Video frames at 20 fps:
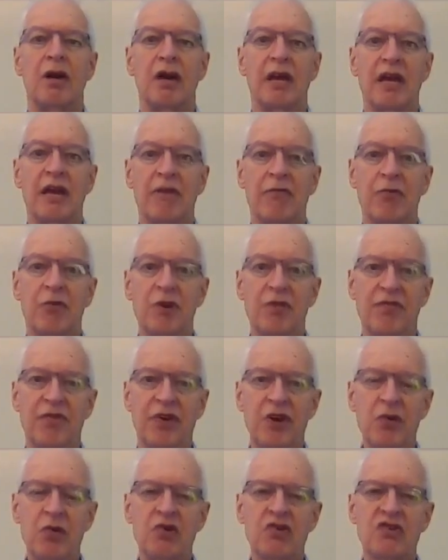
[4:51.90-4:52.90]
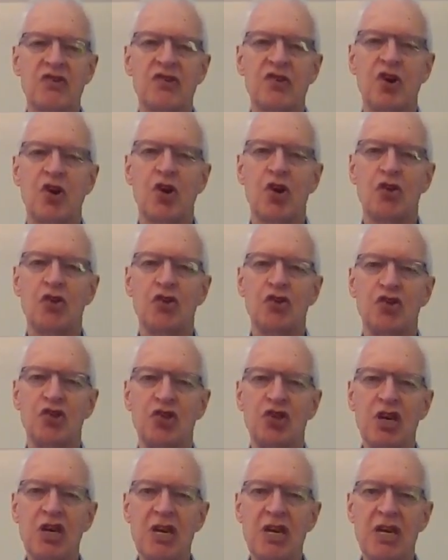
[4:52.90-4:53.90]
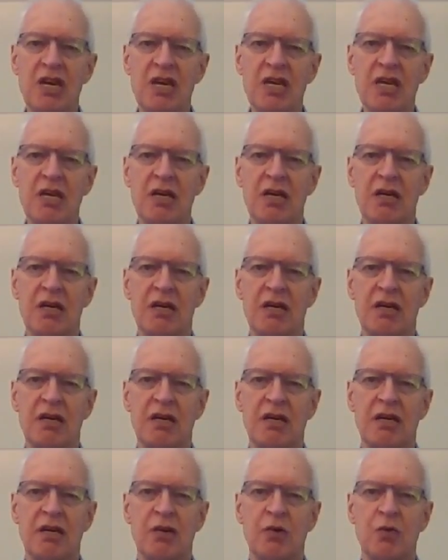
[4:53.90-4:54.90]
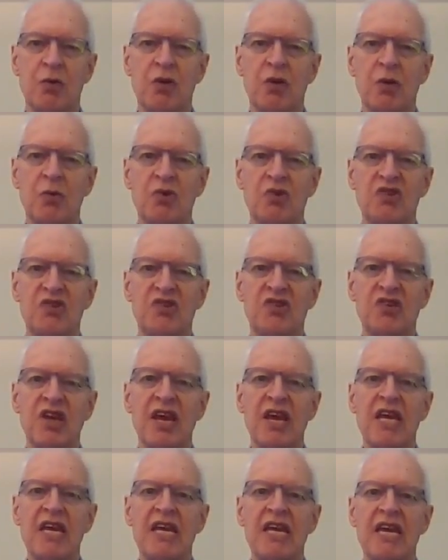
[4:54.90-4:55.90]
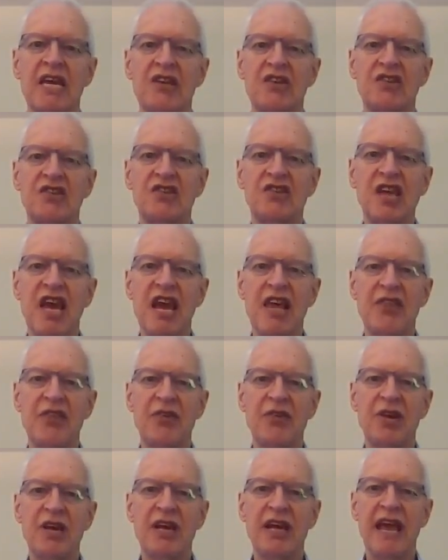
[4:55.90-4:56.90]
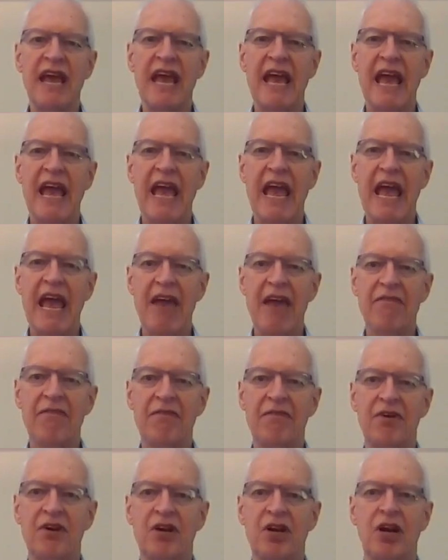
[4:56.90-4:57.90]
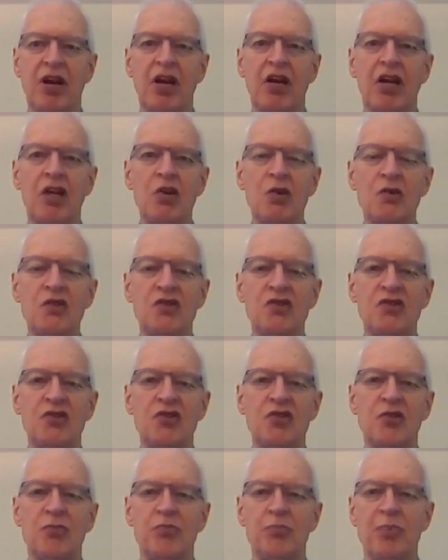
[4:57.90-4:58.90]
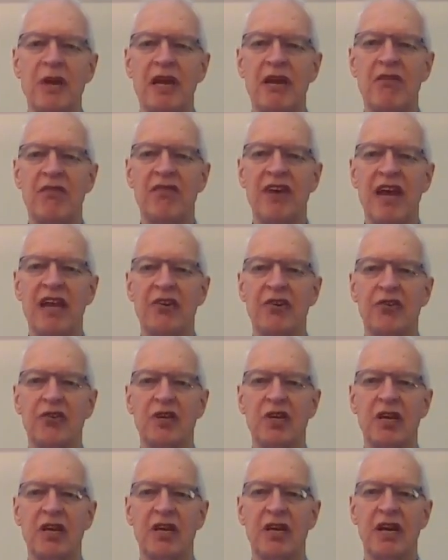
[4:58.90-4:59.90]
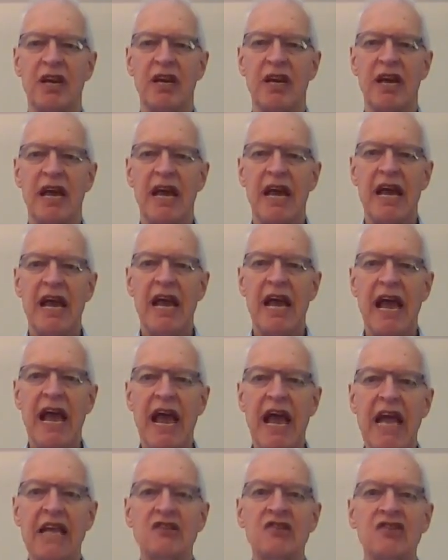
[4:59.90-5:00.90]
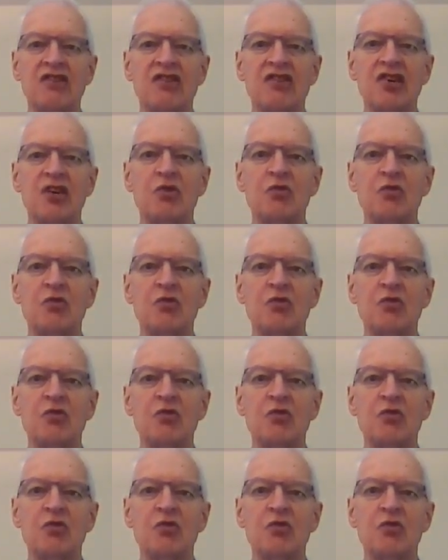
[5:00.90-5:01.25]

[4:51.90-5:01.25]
If we focus on G, we would say it's tethering F close to the pink factory and so